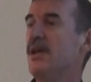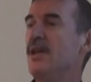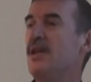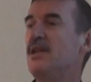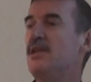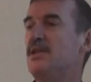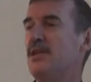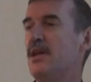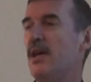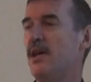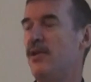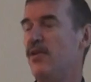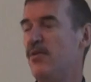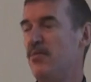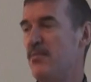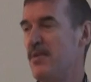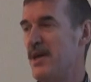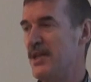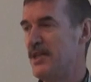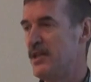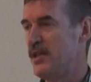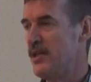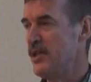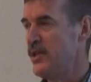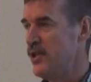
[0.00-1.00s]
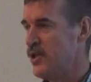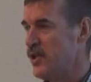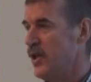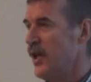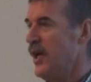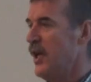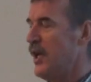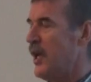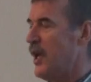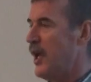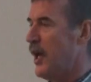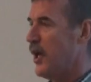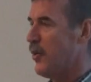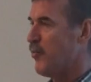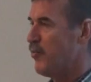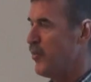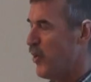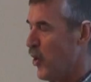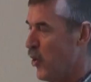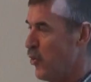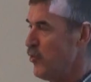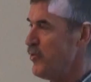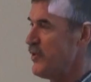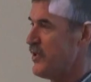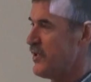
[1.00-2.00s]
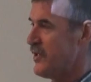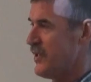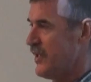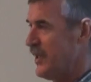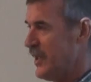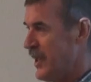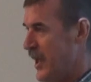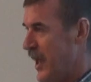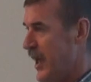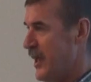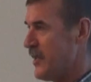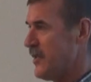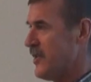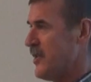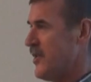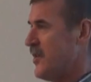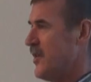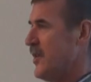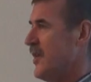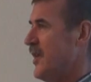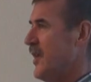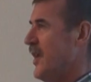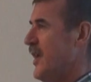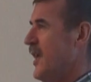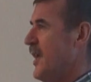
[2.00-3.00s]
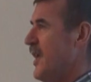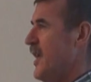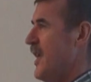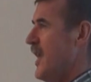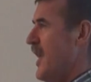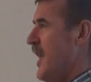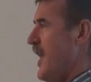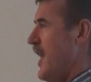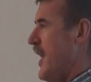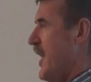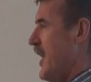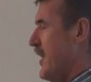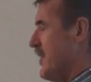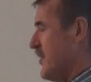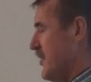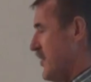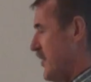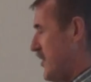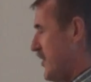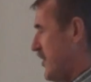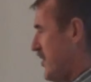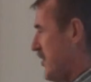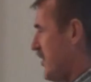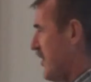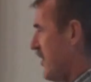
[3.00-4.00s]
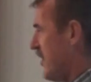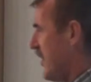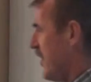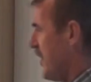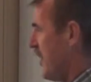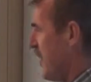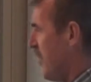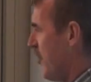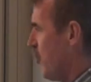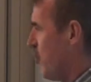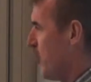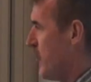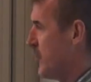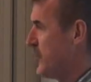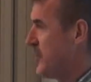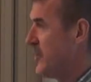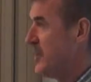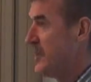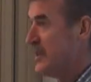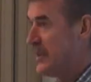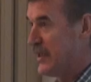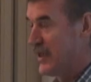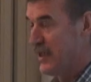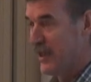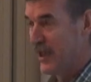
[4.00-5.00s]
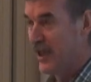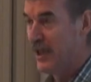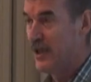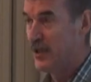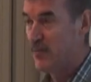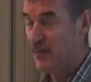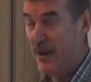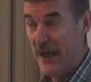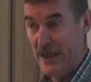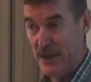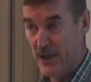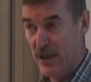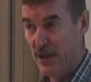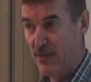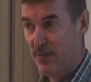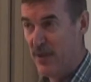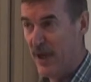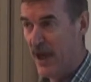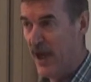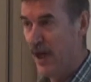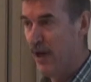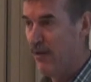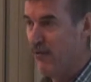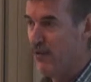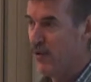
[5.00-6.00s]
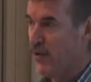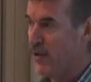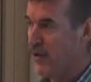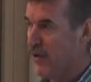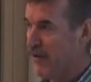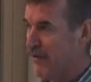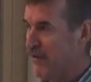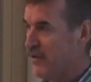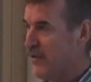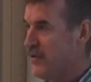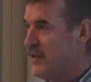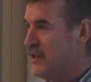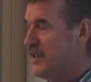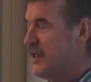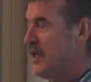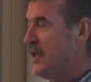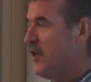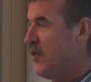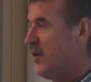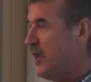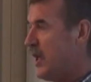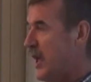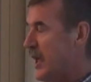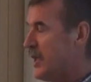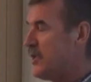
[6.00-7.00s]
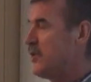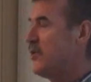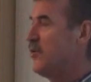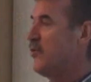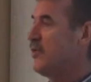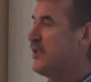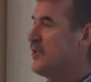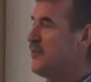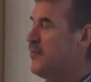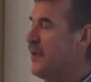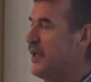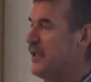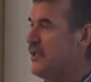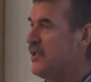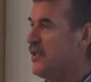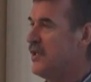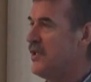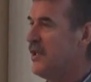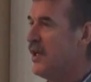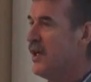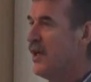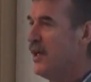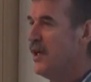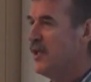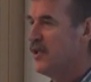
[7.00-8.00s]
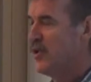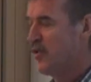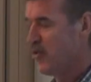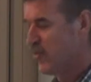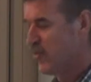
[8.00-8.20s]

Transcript: inside the message, like post, get, and what is expected behavior. If you send a get, you're expected to